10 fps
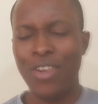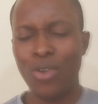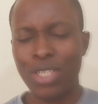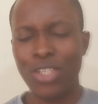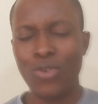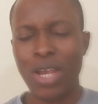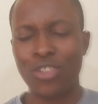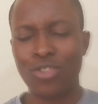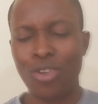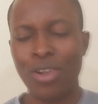notice you are
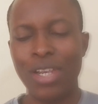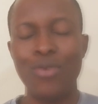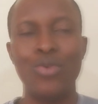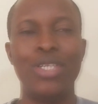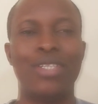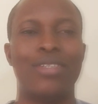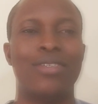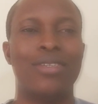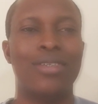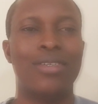struggling with
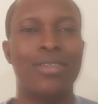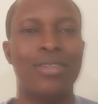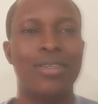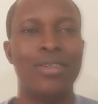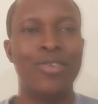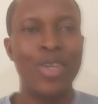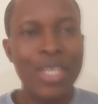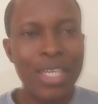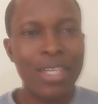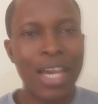
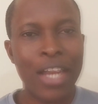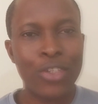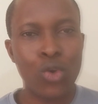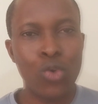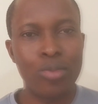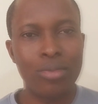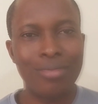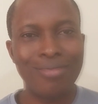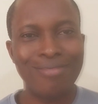reading at home.